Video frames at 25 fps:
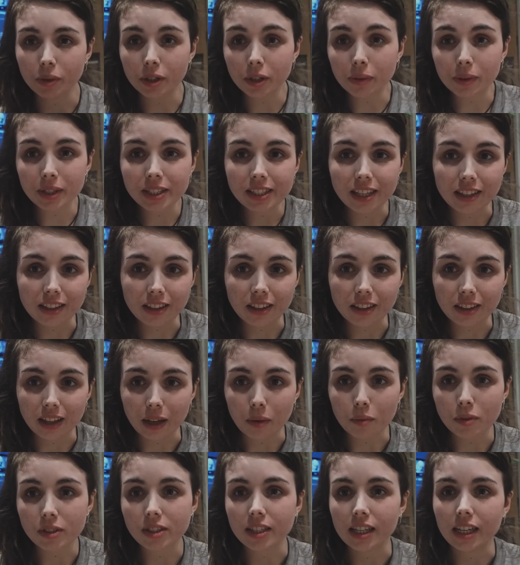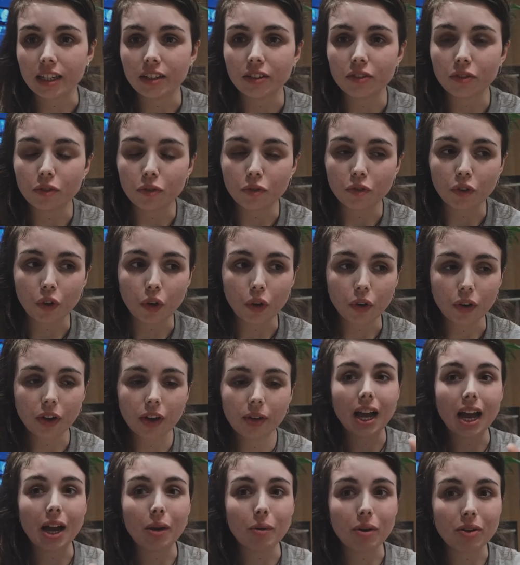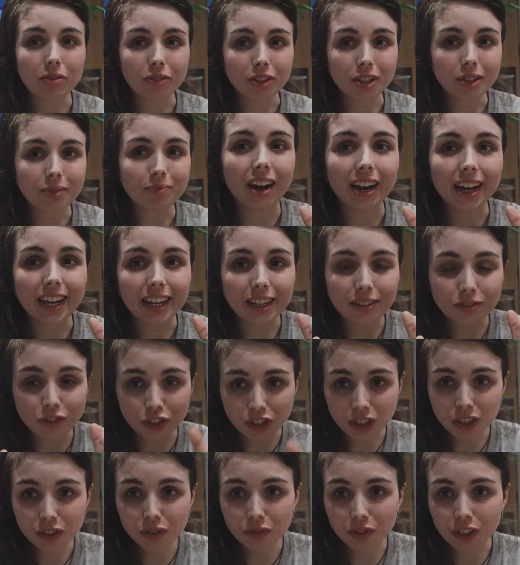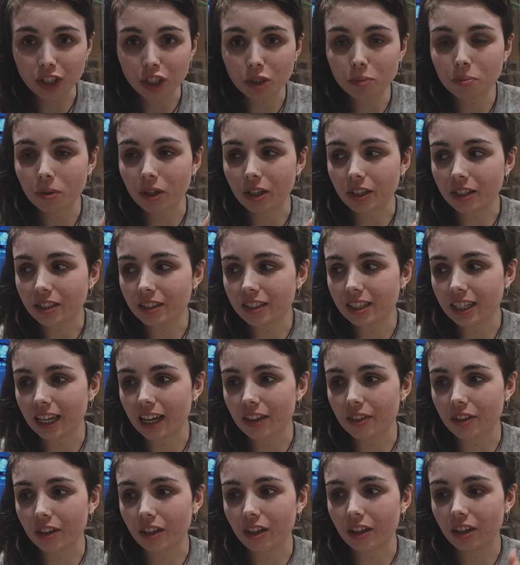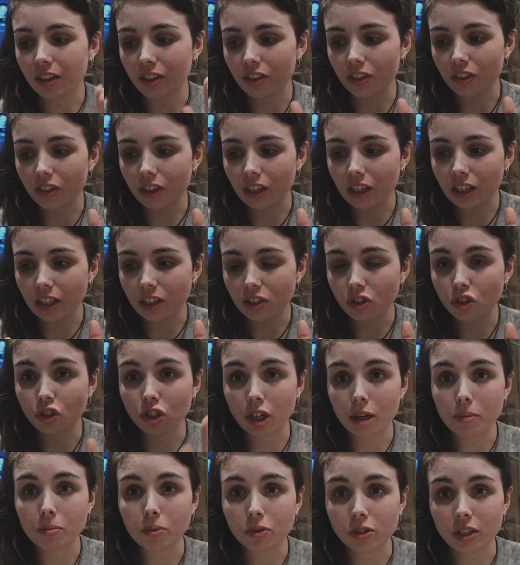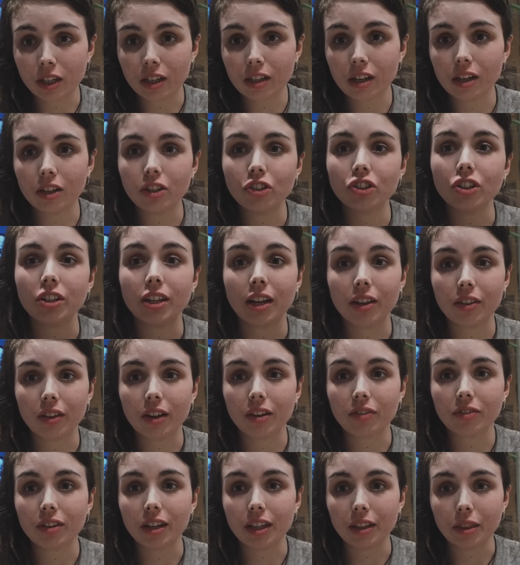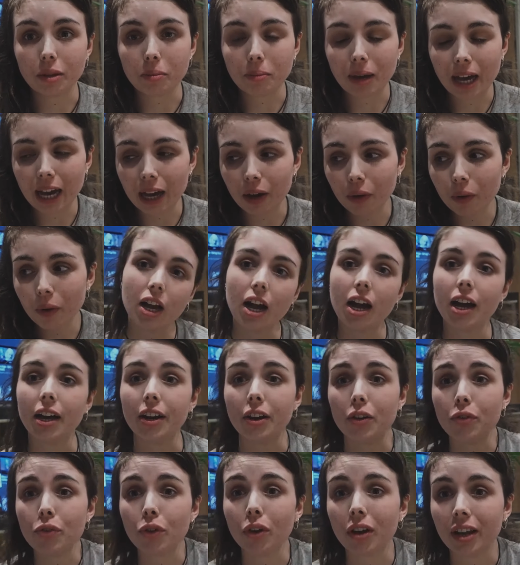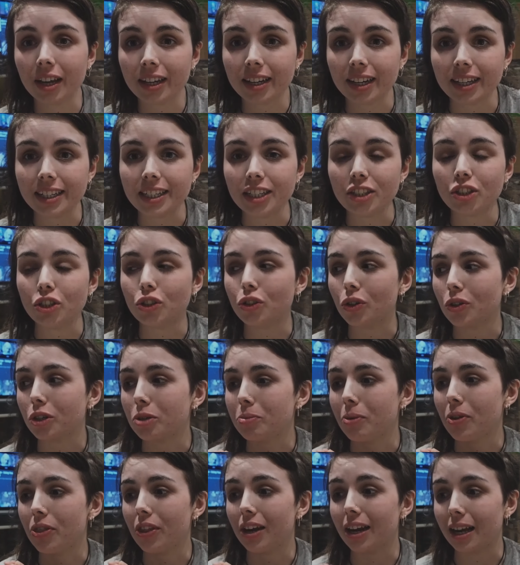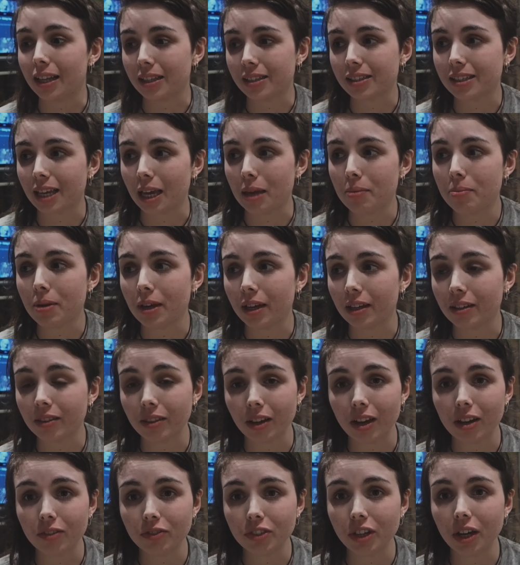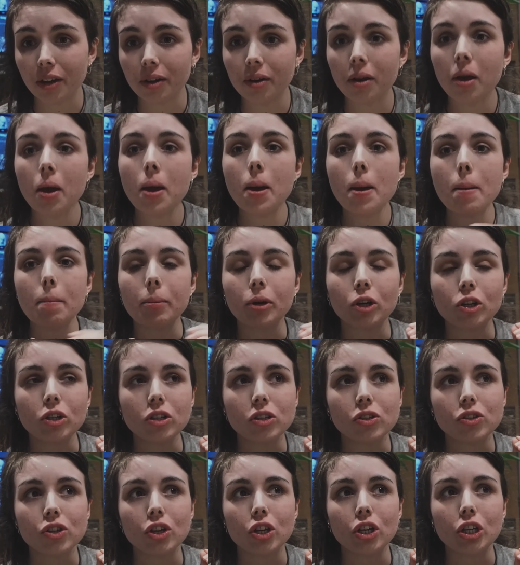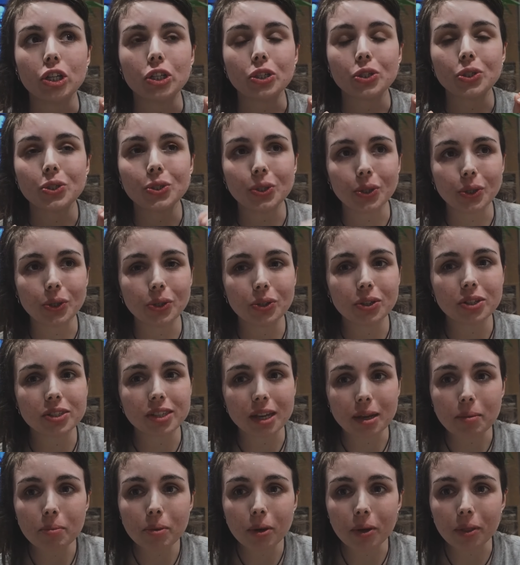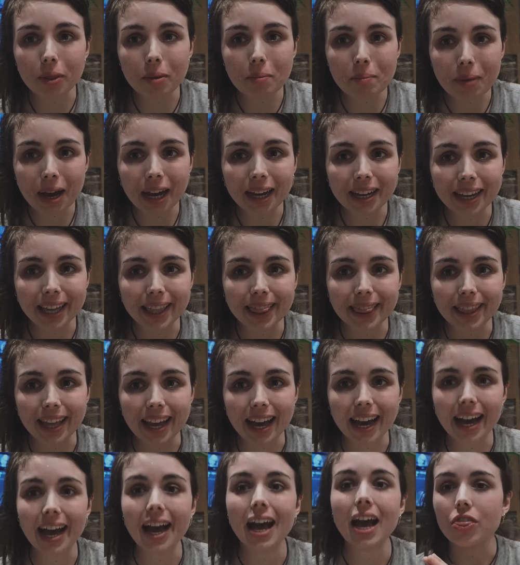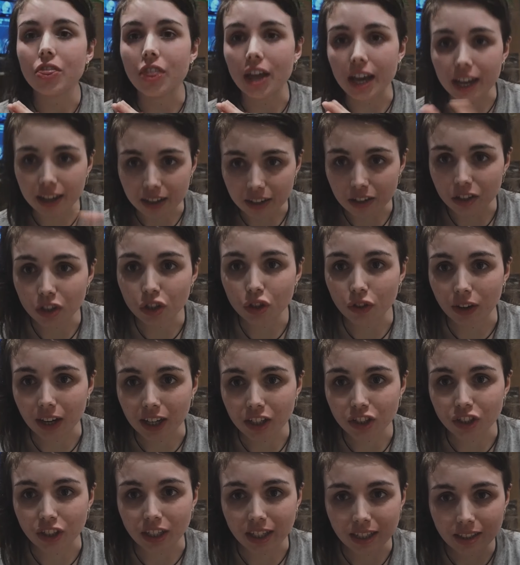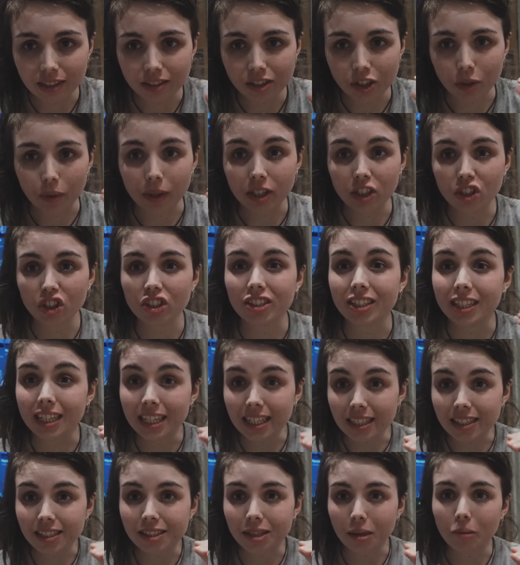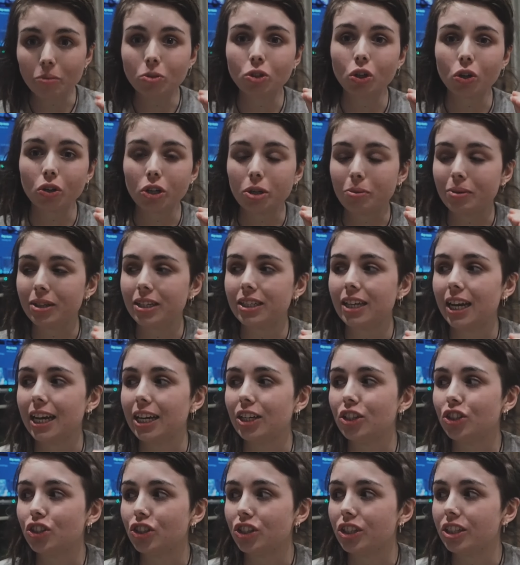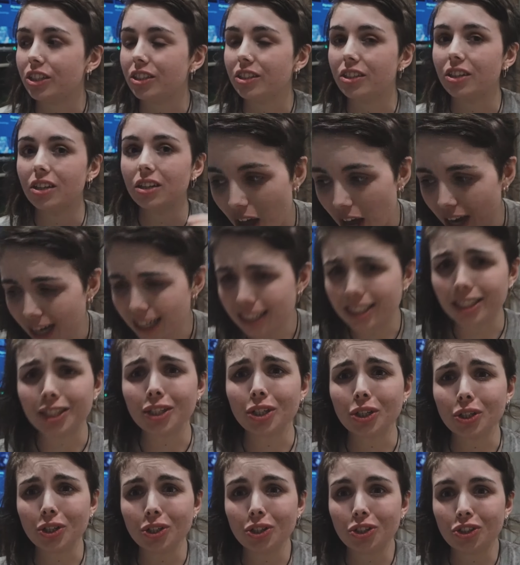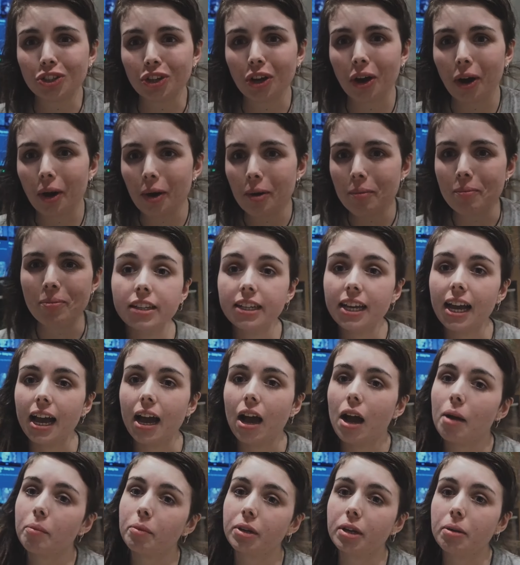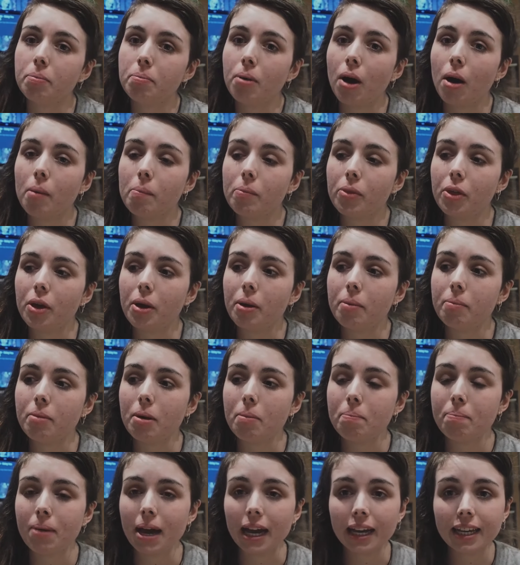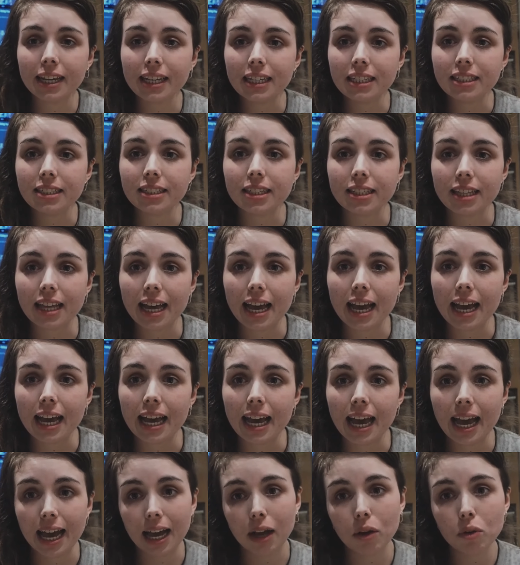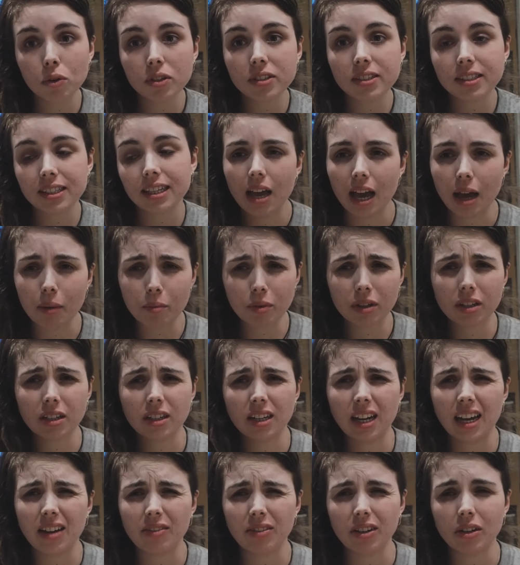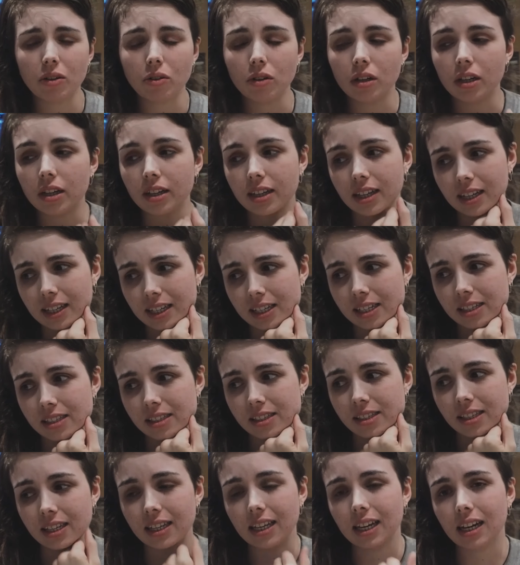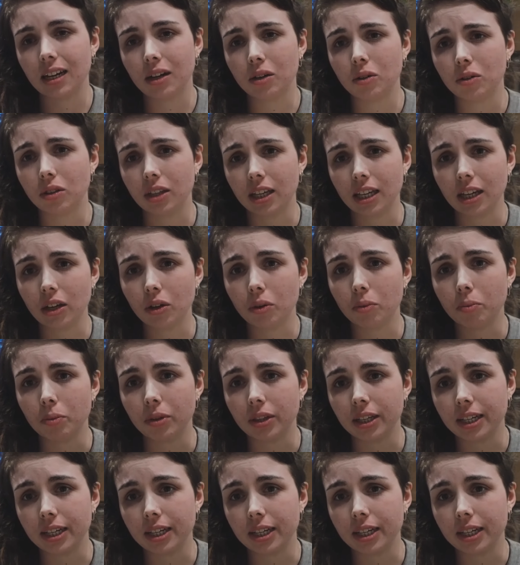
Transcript: I know I said that that was the end of the vlog, however, I have just finished putting together the gerbils enclosure now that I've cleaned them out and I feel like I need to document the landscaping that I've done because as soon as I put them back in there, they're gonna trash it. So I just need some documentation I did a good job. But yeah, I'm gonna pop them back into their house and we're gonna have a little look and see how they get on with